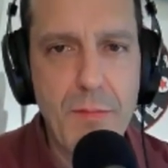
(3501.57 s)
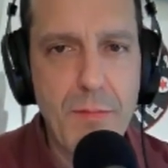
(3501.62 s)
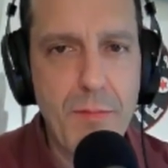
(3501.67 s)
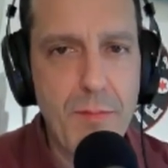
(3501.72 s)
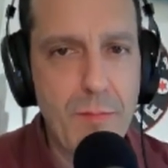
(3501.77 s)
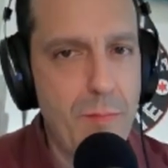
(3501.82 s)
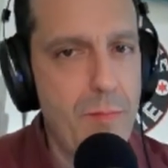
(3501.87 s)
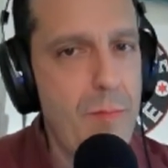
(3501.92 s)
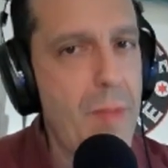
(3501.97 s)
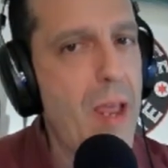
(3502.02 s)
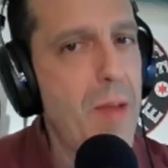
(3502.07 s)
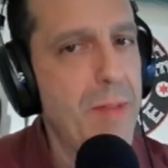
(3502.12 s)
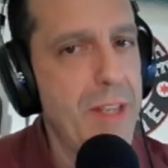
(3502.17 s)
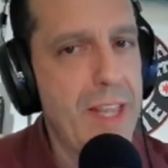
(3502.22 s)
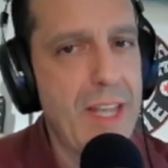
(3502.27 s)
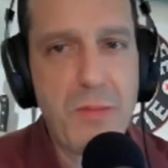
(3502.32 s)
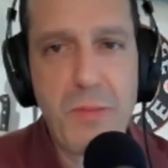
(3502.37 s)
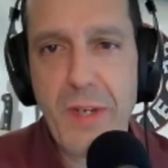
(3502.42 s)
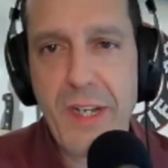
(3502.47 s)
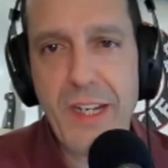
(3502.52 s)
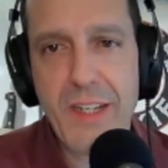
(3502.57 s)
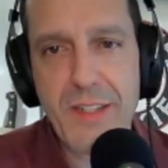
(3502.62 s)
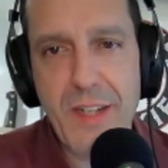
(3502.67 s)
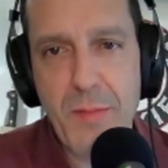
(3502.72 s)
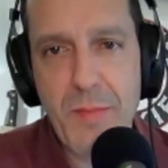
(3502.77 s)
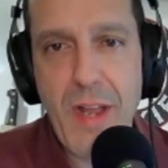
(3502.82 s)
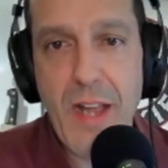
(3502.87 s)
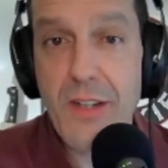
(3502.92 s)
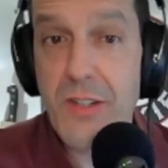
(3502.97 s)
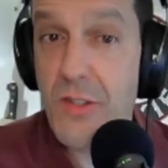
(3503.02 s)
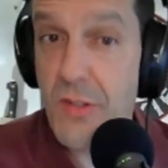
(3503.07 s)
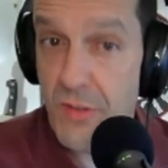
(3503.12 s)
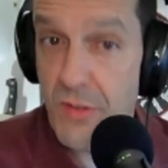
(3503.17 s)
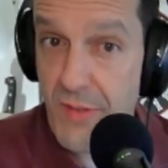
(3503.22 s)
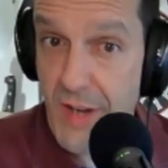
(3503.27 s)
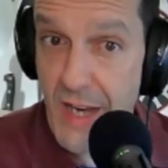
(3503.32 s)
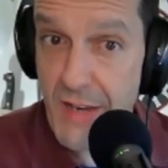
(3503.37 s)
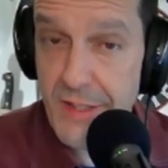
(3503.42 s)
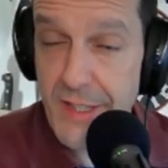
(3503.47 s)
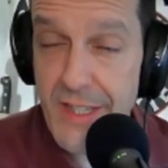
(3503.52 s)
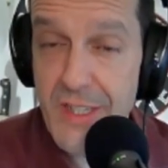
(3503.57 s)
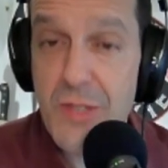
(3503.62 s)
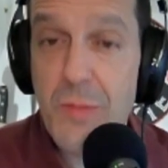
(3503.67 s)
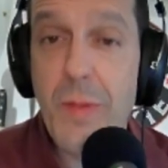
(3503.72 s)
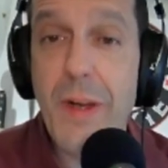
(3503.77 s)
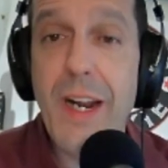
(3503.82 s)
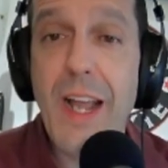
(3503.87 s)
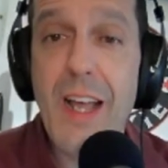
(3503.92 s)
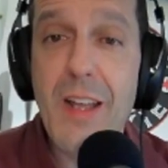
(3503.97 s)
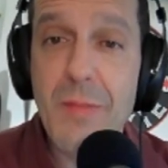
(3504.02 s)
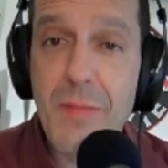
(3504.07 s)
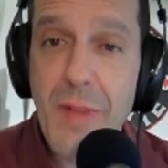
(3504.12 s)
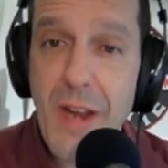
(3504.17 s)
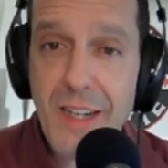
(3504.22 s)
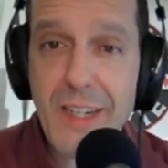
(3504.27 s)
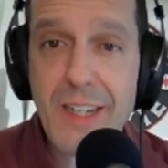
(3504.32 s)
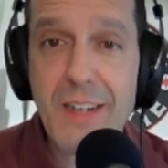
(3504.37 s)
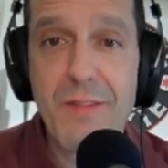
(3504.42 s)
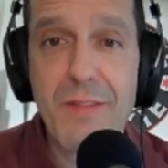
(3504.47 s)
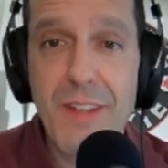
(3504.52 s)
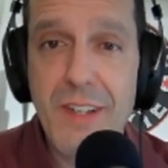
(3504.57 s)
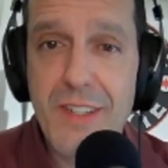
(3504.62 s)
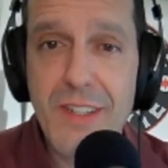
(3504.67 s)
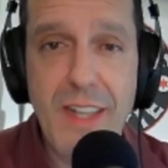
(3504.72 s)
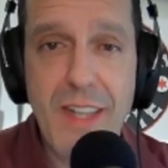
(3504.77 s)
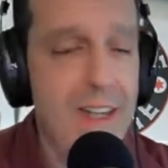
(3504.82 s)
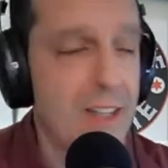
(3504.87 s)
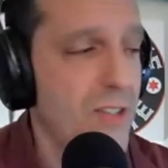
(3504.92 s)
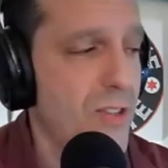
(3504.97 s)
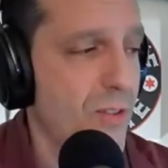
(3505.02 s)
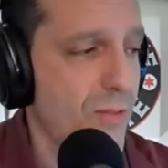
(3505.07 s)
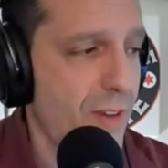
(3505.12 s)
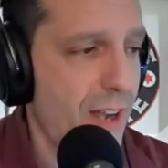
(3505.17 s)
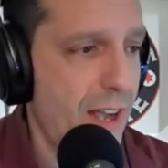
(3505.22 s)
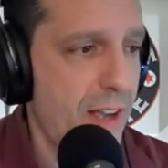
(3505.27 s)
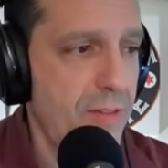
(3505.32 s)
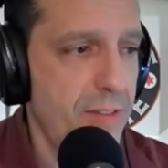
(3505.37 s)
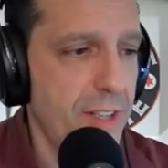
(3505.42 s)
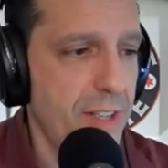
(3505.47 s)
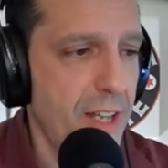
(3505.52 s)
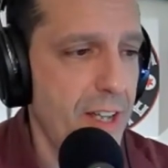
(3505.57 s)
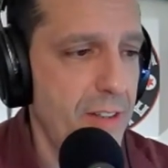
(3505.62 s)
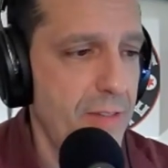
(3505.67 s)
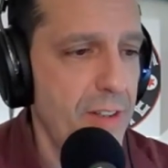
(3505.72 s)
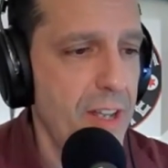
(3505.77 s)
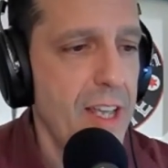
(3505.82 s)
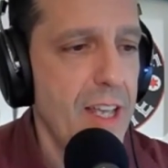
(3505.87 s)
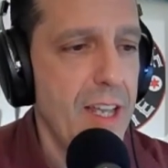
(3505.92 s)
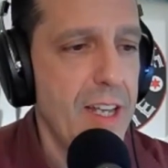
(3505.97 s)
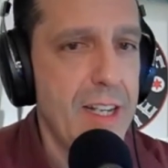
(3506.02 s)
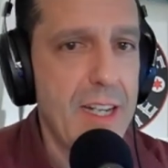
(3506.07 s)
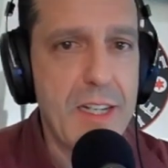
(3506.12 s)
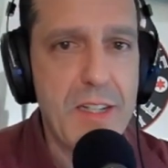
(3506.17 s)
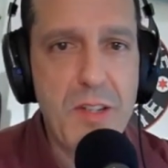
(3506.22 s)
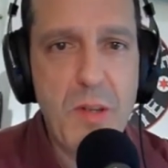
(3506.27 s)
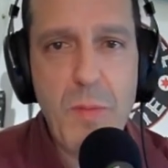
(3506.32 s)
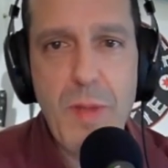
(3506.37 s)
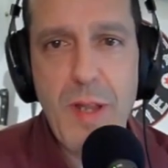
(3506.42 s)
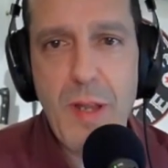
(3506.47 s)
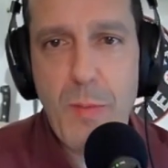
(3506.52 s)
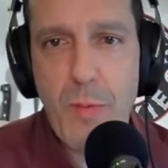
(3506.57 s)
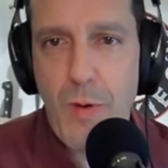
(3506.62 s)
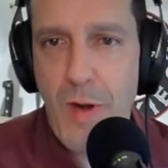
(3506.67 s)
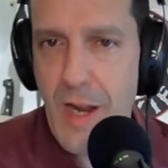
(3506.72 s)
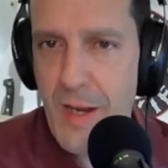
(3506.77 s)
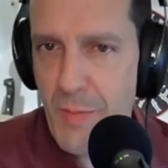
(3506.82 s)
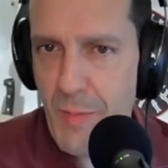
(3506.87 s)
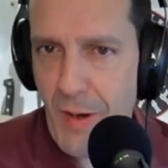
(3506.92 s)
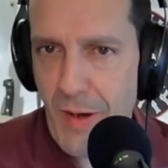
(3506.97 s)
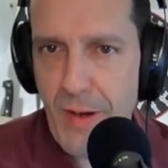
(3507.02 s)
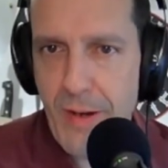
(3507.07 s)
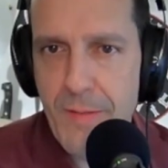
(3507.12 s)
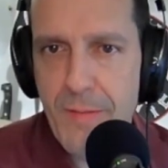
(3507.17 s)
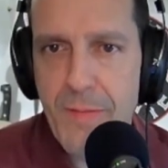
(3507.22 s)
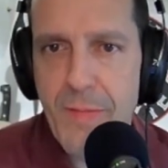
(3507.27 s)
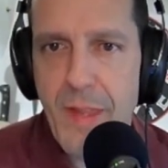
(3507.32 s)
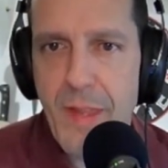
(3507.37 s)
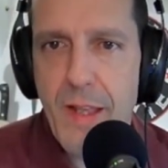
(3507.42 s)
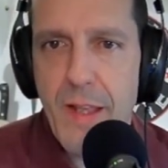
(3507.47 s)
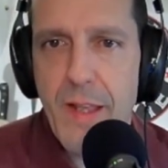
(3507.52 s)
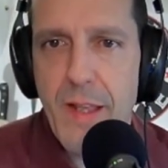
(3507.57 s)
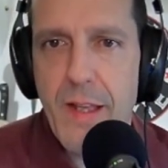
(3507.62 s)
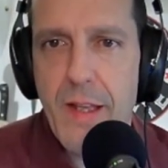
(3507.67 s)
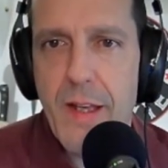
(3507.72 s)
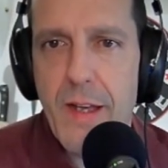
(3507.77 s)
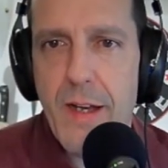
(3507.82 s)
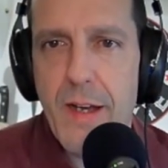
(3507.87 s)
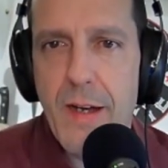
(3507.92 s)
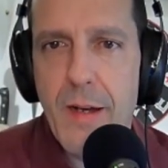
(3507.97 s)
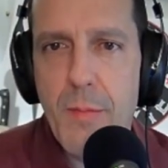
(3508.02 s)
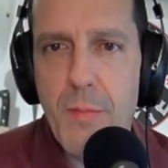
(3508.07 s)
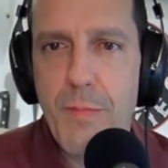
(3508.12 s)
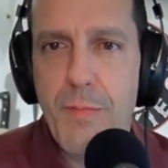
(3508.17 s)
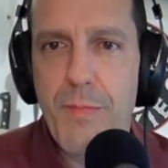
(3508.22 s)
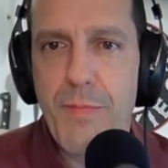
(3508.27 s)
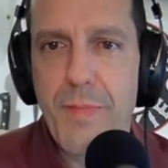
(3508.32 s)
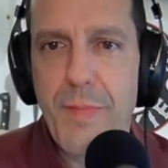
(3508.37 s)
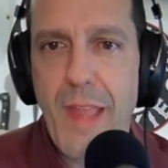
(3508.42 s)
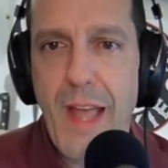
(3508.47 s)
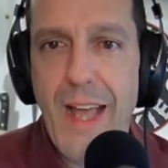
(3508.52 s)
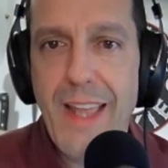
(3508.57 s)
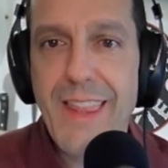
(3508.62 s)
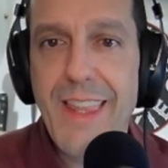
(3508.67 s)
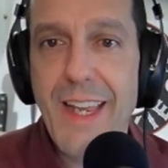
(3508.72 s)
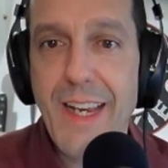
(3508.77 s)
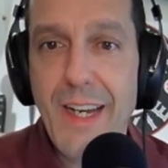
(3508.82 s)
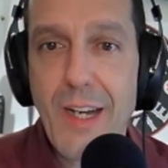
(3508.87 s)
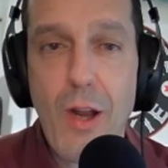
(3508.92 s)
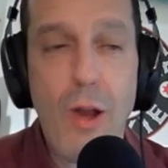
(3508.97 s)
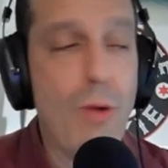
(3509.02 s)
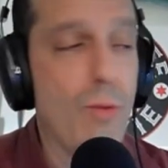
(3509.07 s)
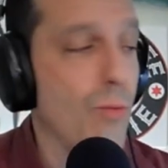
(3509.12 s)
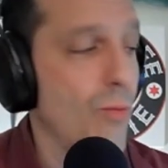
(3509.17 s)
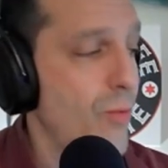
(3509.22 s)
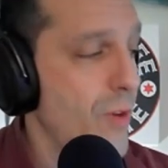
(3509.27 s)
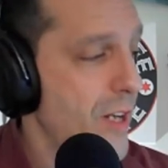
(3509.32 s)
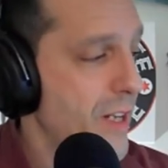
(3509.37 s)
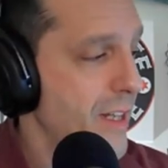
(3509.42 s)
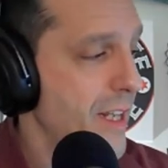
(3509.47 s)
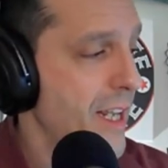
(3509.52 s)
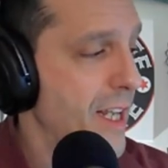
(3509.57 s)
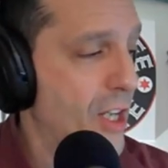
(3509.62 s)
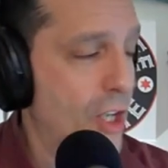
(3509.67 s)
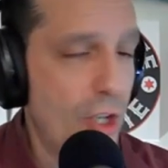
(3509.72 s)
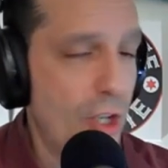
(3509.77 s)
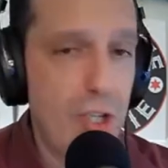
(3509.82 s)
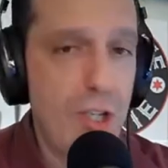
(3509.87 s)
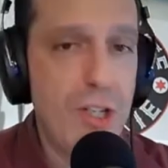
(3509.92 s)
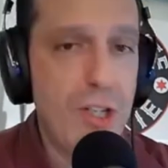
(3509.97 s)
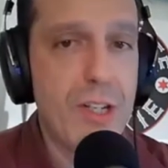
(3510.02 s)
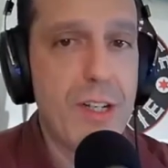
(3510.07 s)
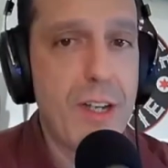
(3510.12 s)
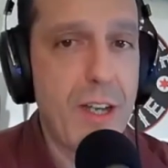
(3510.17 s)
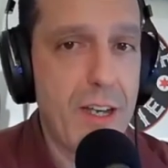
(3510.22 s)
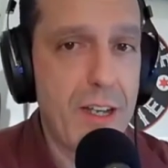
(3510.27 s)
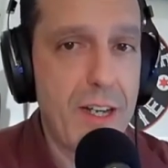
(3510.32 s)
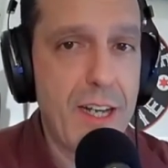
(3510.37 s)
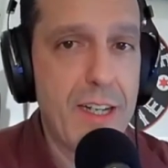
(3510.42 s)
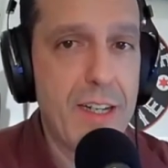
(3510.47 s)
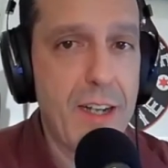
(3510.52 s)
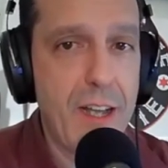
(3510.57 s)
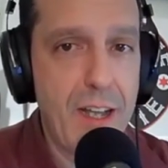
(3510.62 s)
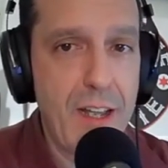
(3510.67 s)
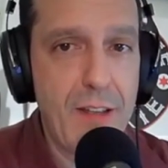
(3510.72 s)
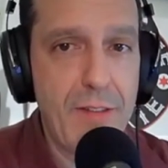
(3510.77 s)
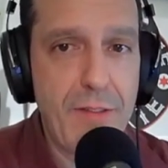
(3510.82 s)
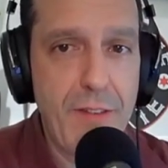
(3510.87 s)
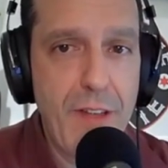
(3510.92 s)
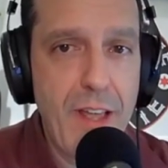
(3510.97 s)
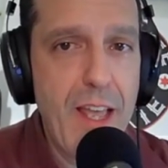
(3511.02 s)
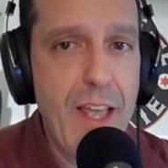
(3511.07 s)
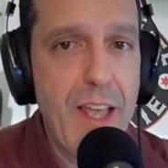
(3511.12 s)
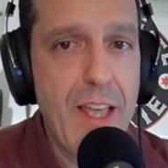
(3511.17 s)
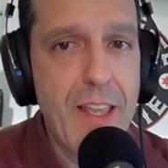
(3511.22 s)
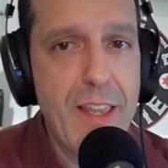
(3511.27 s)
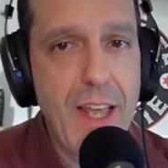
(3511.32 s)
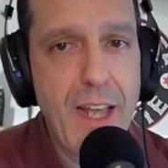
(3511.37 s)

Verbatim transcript: maybe that's because I'm not a survivalist, but I am not convinced that a survival knife needs to be a pry bar. I think a really good cutting knife that